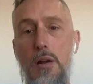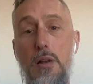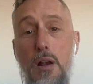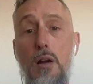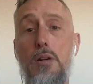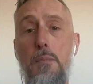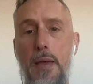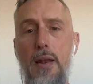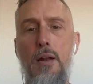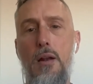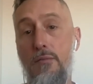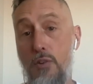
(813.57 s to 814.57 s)
are, are
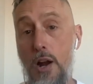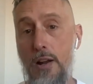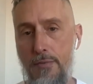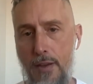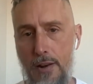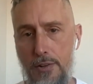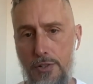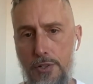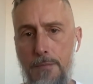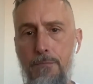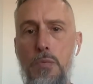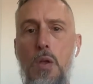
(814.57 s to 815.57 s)
dependent on a variety of
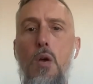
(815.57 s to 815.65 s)
factors.